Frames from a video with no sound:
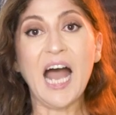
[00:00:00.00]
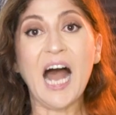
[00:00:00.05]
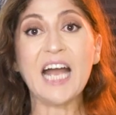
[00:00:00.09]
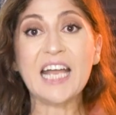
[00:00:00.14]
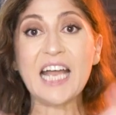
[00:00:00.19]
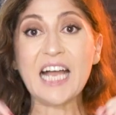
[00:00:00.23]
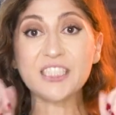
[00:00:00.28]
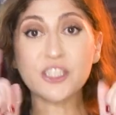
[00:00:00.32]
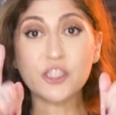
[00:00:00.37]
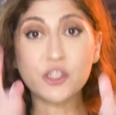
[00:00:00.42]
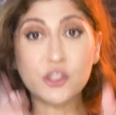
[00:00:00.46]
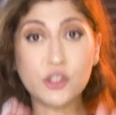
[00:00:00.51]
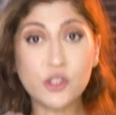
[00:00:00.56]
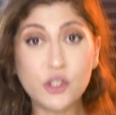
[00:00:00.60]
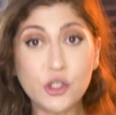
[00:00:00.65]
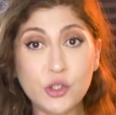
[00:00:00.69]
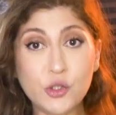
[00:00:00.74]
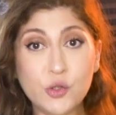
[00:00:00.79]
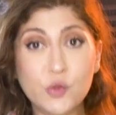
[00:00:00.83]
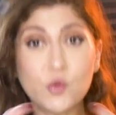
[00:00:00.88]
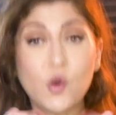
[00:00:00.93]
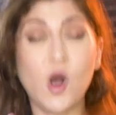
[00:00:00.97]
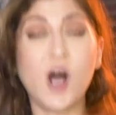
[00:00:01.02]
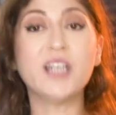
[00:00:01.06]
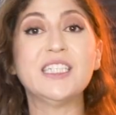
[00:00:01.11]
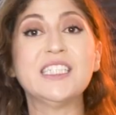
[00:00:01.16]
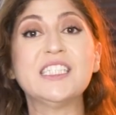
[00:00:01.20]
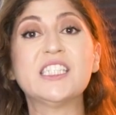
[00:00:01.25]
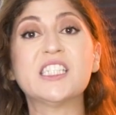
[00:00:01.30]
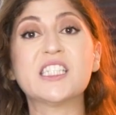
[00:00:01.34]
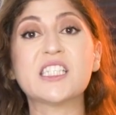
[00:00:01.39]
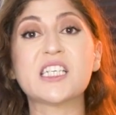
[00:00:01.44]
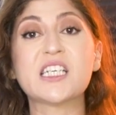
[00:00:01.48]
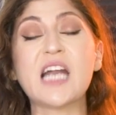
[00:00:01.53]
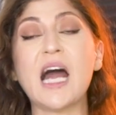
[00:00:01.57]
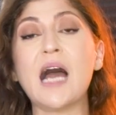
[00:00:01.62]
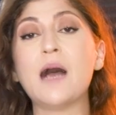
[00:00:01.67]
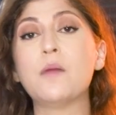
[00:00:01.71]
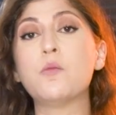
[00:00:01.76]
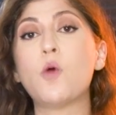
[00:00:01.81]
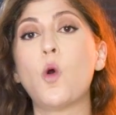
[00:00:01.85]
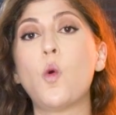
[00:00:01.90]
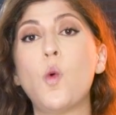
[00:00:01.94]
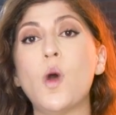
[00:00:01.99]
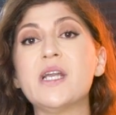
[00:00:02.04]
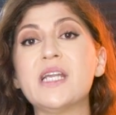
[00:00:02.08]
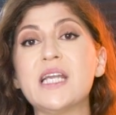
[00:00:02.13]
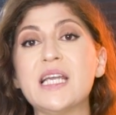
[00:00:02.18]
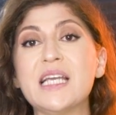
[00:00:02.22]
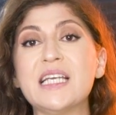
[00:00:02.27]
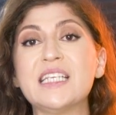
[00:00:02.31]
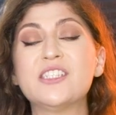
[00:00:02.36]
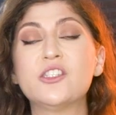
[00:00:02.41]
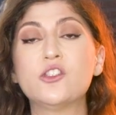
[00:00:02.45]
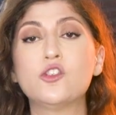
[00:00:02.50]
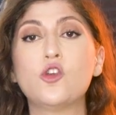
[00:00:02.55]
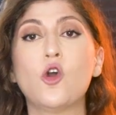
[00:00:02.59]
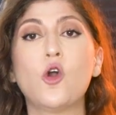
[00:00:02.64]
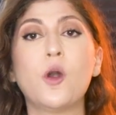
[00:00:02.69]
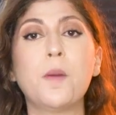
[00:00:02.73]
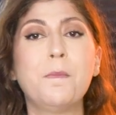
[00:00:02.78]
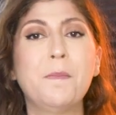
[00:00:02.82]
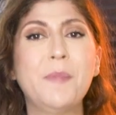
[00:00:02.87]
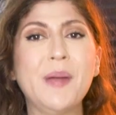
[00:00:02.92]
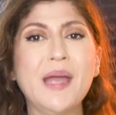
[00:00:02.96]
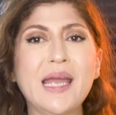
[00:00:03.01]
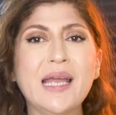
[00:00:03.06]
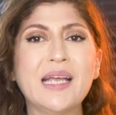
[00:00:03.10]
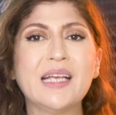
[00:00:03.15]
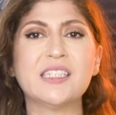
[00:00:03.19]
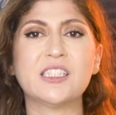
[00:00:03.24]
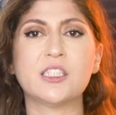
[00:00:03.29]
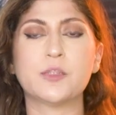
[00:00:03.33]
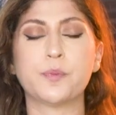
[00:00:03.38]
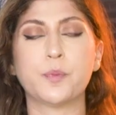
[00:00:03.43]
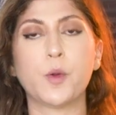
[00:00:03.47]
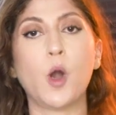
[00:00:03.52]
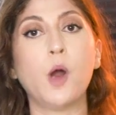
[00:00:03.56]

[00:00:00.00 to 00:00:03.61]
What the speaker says: I asked you on Instagram, what is your biggest